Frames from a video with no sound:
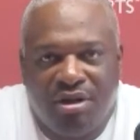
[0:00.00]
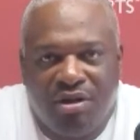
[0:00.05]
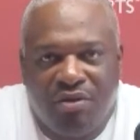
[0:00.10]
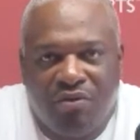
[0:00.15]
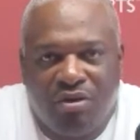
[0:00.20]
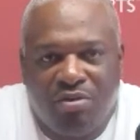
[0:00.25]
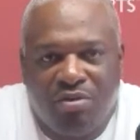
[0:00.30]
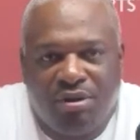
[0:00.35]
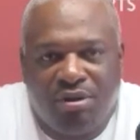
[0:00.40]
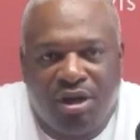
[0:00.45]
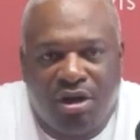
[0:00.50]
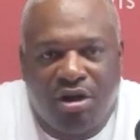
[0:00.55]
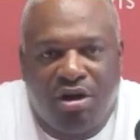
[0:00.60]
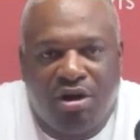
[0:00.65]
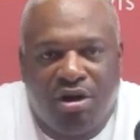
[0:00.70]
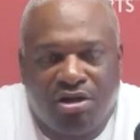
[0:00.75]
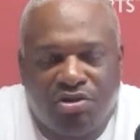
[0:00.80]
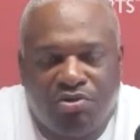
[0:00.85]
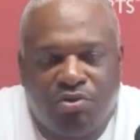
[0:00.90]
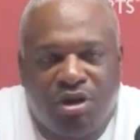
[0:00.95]
We played
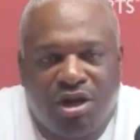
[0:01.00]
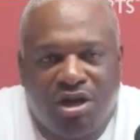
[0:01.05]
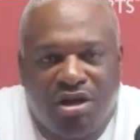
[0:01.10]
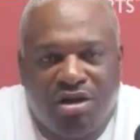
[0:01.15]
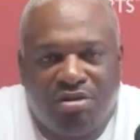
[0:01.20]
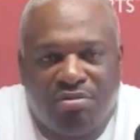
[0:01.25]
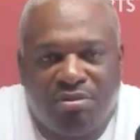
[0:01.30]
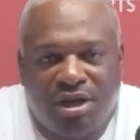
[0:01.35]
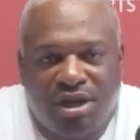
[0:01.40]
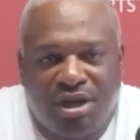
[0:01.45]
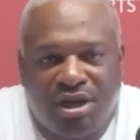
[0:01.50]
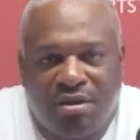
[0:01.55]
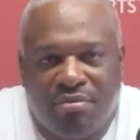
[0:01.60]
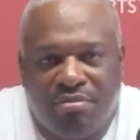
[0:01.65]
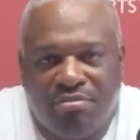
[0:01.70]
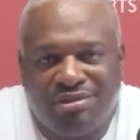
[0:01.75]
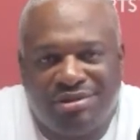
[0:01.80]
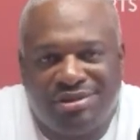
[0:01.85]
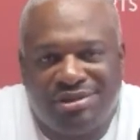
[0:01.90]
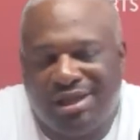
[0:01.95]
hard as well. Made a
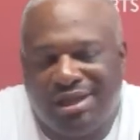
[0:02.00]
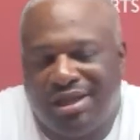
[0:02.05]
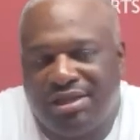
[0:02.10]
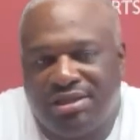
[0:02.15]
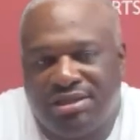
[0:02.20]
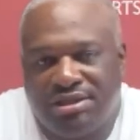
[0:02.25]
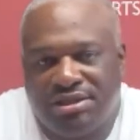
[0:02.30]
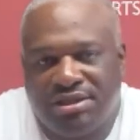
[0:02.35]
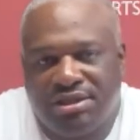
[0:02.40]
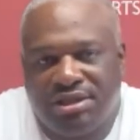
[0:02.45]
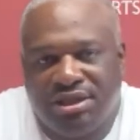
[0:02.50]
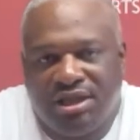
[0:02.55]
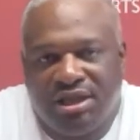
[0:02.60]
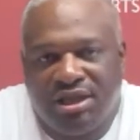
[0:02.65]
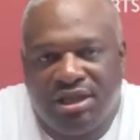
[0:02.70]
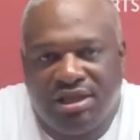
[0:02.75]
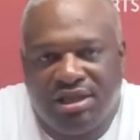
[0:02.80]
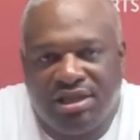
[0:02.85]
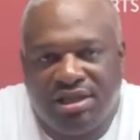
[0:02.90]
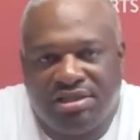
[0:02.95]
couple mistakes
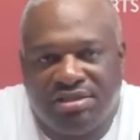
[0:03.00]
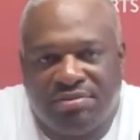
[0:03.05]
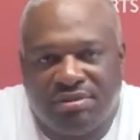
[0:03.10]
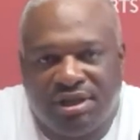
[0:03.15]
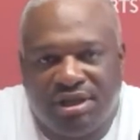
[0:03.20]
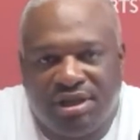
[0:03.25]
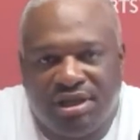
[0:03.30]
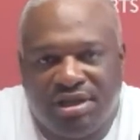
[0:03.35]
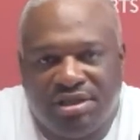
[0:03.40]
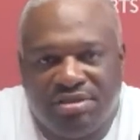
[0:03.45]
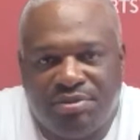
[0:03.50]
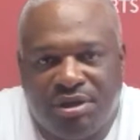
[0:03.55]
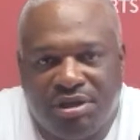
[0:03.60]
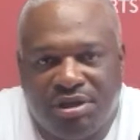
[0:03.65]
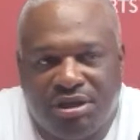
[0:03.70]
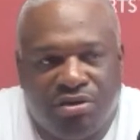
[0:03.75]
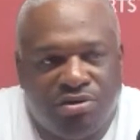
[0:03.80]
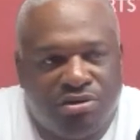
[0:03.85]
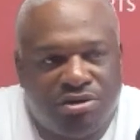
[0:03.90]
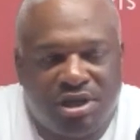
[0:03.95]
and did some things, but
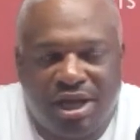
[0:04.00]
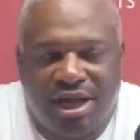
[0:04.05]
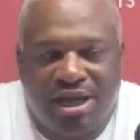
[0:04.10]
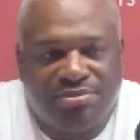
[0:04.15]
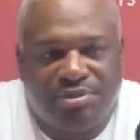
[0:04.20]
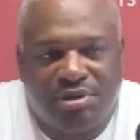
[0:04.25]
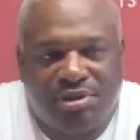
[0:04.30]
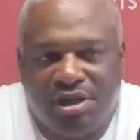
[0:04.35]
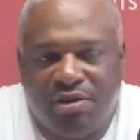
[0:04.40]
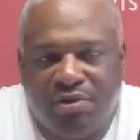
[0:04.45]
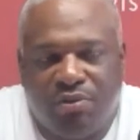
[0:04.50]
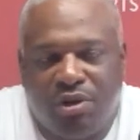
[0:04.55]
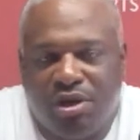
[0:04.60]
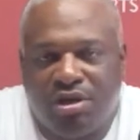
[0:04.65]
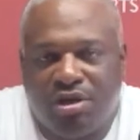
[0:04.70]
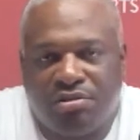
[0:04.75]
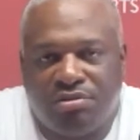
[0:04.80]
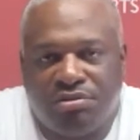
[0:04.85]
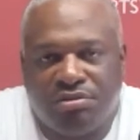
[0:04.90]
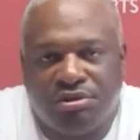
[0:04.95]
those guys played
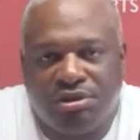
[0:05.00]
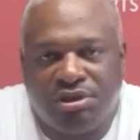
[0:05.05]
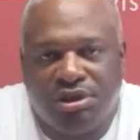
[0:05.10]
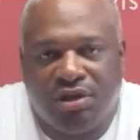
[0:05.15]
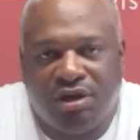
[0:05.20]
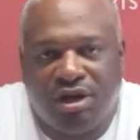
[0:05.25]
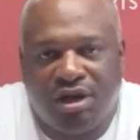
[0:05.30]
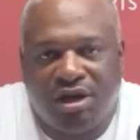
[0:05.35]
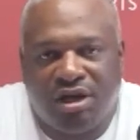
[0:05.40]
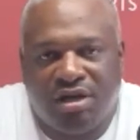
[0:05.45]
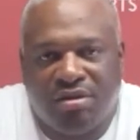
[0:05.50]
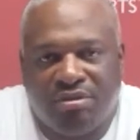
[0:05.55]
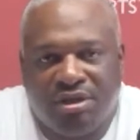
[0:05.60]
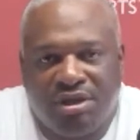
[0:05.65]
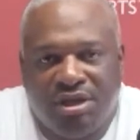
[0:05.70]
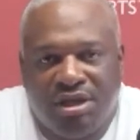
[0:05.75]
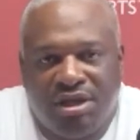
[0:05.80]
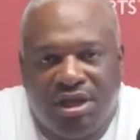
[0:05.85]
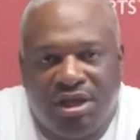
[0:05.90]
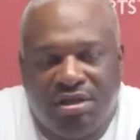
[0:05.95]
well. And
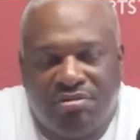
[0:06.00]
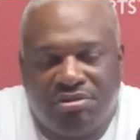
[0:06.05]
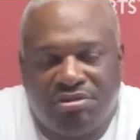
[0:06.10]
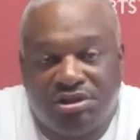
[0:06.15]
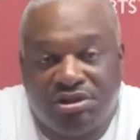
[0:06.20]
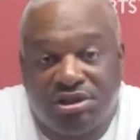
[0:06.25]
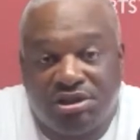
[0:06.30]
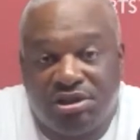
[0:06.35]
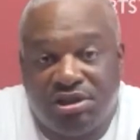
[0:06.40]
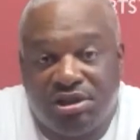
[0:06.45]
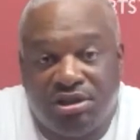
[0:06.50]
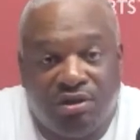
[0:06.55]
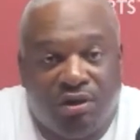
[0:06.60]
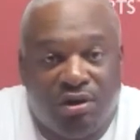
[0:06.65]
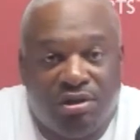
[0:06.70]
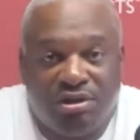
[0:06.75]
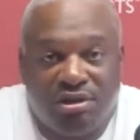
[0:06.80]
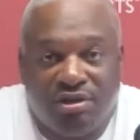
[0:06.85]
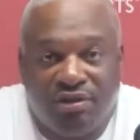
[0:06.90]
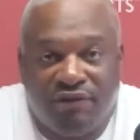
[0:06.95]
it was just a good
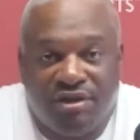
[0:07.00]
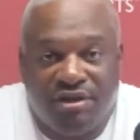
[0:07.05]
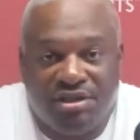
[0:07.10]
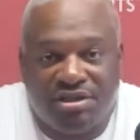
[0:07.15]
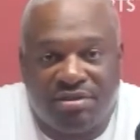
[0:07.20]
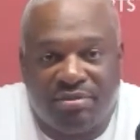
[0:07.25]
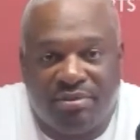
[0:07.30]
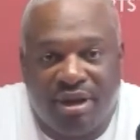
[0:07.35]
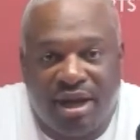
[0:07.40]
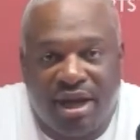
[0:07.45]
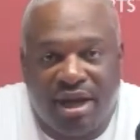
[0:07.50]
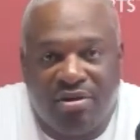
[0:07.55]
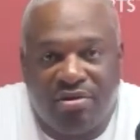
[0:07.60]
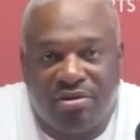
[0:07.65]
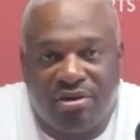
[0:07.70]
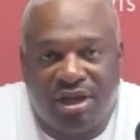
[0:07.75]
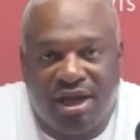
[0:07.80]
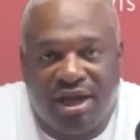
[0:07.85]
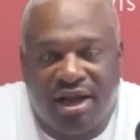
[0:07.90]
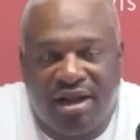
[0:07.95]
Northern Division
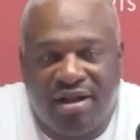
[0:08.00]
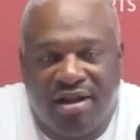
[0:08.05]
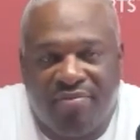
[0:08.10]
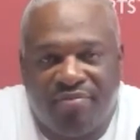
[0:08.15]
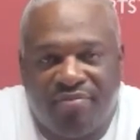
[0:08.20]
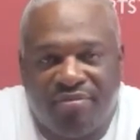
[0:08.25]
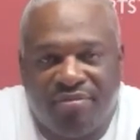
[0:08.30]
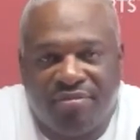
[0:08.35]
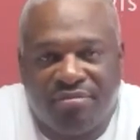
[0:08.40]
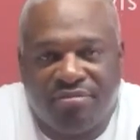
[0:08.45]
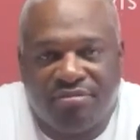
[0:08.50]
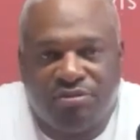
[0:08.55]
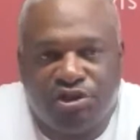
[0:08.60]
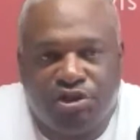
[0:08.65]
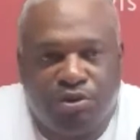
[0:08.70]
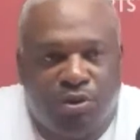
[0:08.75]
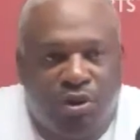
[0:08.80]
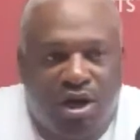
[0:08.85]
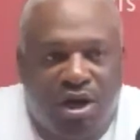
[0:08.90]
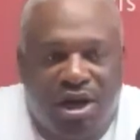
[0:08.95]
battle that
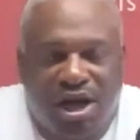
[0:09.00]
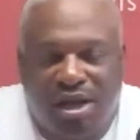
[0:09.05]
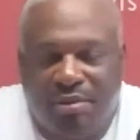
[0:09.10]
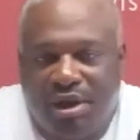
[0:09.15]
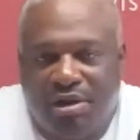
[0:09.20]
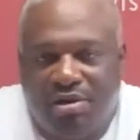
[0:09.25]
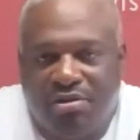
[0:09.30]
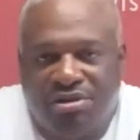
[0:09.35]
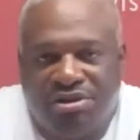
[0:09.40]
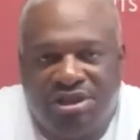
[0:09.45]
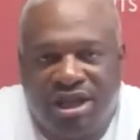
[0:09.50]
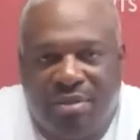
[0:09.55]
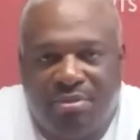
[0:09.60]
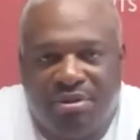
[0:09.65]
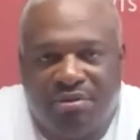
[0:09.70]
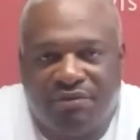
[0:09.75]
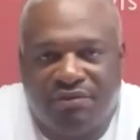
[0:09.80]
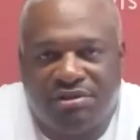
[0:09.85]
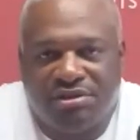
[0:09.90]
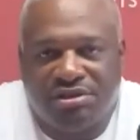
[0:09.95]
Chowan came out on top
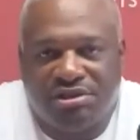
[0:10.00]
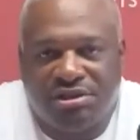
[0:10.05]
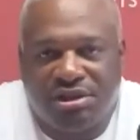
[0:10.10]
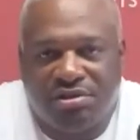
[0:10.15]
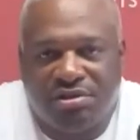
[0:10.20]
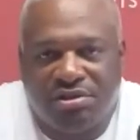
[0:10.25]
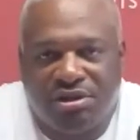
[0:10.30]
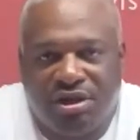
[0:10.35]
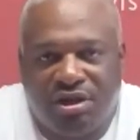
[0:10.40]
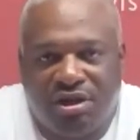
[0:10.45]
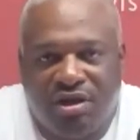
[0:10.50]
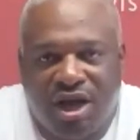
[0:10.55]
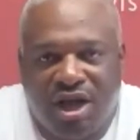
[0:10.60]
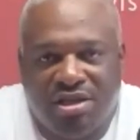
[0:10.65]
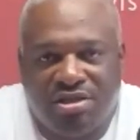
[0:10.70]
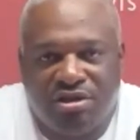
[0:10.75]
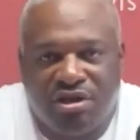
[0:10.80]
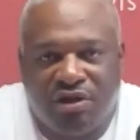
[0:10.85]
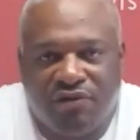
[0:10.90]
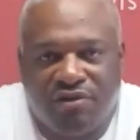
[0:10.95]
of us. So
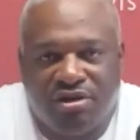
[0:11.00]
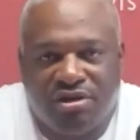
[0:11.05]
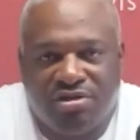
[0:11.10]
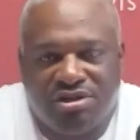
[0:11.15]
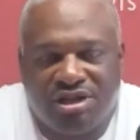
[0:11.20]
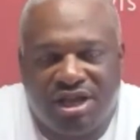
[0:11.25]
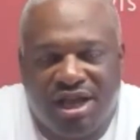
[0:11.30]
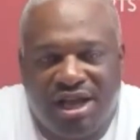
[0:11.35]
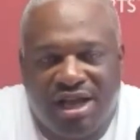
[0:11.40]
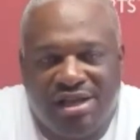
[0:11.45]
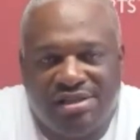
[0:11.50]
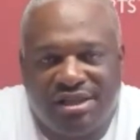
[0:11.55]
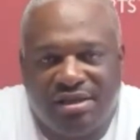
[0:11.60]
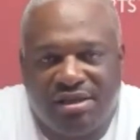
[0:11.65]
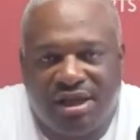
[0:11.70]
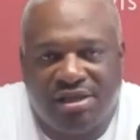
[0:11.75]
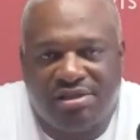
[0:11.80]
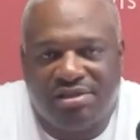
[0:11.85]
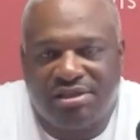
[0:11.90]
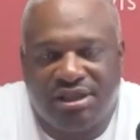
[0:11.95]
hats off to those guys. They,
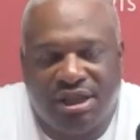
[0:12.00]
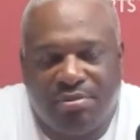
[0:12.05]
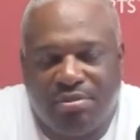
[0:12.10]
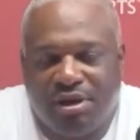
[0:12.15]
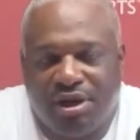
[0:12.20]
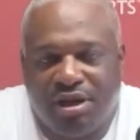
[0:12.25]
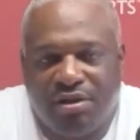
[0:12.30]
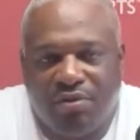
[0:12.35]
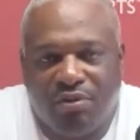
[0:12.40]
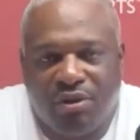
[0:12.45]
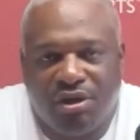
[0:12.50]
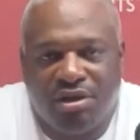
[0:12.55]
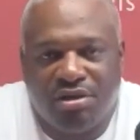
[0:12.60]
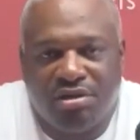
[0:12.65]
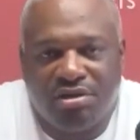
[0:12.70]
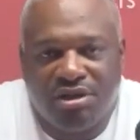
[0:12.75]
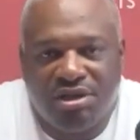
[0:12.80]
like I said, they played well.